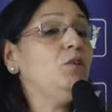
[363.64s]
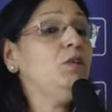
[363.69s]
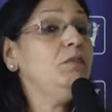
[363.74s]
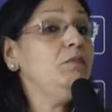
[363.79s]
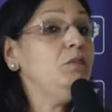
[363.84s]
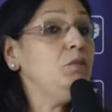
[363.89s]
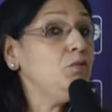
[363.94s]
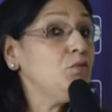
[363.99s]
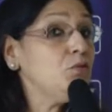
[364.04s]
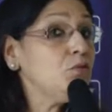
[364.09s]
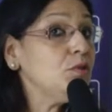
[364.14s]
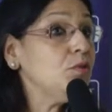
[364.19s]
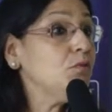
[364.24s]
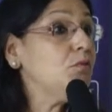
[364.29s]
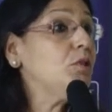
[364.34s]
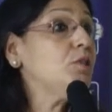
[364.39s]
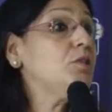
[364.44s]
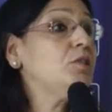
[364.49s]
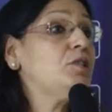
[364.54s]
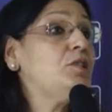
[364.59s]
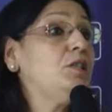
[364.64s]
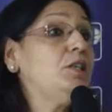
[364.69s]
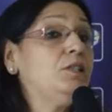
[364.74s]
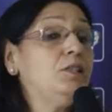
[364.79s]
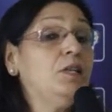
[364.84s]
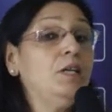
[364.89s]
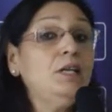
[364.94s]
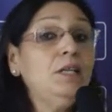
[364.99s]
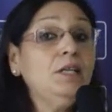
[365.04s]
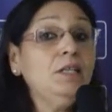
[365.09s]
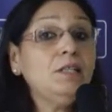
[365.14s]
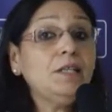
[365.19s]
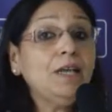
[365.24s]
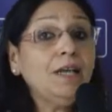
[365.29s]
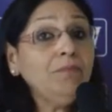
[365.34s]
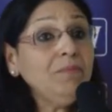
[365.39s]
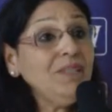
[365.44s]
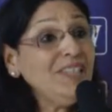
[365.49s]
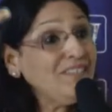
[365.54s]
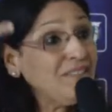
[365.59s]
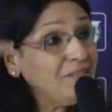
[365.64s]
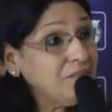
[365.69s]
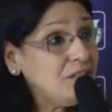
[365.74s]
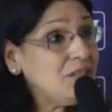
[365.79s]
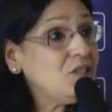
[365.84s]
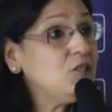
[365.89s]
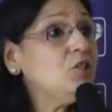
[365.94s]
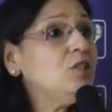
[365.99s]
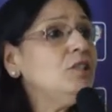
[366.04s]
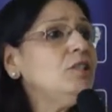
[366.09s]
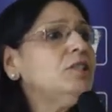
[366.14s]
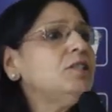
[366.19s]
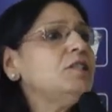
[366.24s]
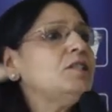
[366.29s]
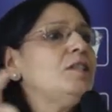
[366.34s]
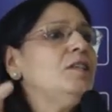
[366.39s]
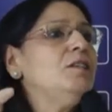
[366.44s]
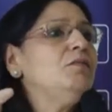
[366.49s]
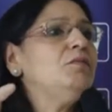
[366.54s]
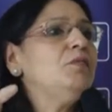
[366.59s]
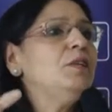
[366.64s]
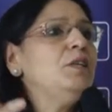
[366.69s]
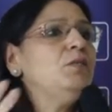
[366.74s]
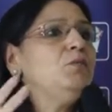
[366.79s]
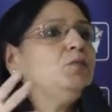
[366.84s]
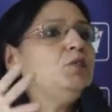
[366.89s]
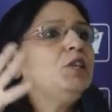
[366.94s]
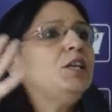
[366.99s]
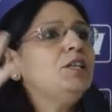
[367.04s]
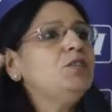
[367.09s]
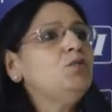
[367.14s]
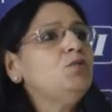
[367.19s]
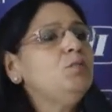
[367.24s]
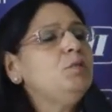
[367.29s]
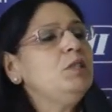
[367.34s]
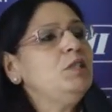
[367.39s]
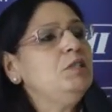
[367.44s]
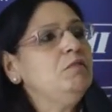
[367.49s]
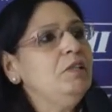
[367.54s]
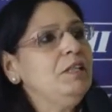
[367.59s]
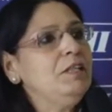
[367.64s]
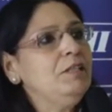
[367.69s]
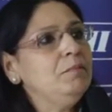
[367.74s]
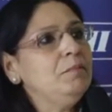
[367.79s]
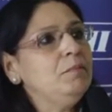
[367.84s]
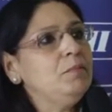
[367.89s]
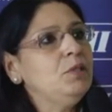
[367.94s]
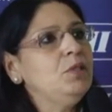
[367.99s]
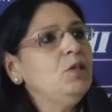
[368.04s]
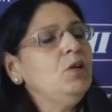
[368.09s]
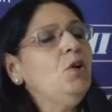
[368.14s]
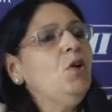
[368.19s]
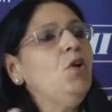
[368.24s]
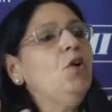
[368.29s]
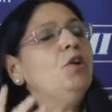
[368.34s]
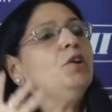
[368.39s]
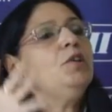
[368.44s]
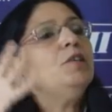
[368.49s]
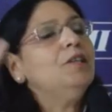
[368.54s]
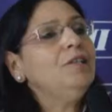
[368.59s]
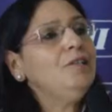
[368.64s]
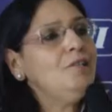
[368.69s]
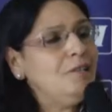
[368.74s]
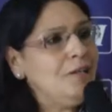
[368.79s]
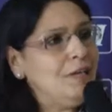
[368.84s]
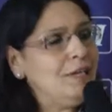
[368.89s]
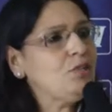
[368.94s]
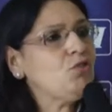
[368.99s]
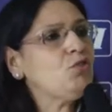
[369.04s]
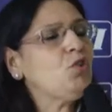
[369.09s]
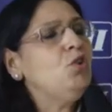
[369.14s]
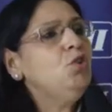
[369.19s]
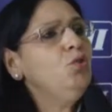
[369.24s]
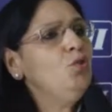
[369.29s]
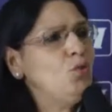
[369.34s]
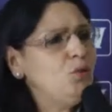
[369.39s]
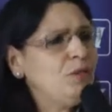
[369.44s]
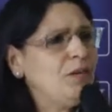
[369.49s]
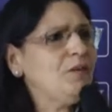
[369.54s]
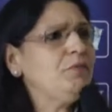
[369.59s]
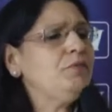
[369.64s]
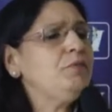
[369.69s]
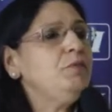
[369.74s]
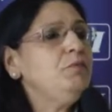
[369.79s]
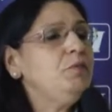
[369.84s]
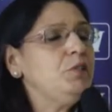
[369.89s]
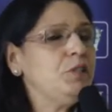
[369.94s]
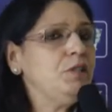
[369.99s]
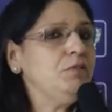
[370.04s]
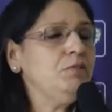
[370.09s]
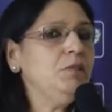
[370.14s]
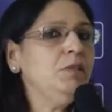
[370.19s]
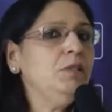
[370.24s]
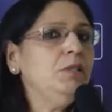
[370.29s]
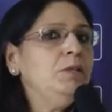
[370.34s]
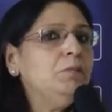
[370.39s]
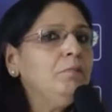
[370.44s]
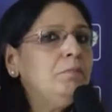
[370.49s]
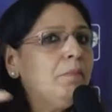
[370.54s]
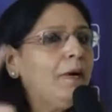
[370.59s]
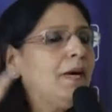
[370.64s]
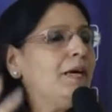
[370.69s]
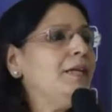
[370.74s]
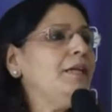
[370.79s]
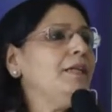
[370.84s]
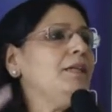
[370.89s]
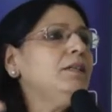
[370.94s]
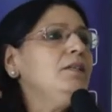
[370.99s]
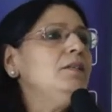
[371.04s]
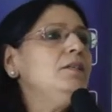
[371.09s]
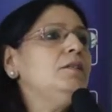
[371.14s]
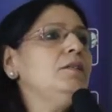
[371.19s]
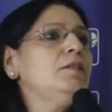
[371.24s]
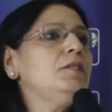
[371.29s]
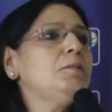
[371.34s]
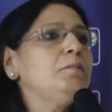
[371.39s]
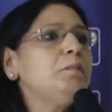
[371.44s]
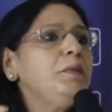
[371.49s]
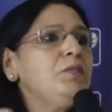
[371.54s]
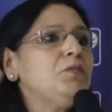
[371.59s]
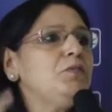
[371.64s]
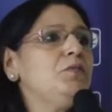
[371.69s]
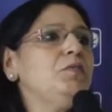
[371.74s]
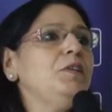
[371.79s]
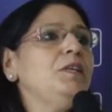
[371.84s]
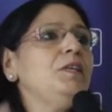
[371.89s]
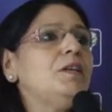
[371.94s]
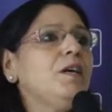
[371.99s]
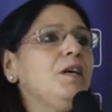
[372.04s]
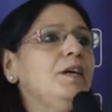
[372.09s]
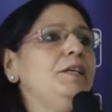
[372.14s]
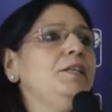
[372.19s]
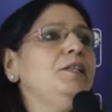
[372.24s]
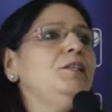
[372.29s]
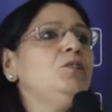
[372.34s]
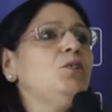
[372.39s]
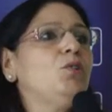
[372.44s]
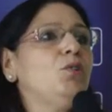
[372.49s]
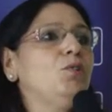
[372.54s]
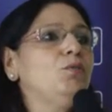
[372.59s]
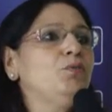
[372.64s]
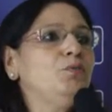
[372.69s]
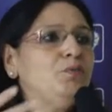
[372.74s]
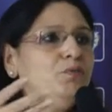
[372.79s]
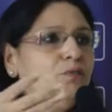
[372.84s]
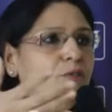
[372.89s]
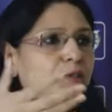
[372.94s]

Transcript: can't even use the word state, it can be a region itself which has to be developed or addressed or looked after, whichever, by a specific kind of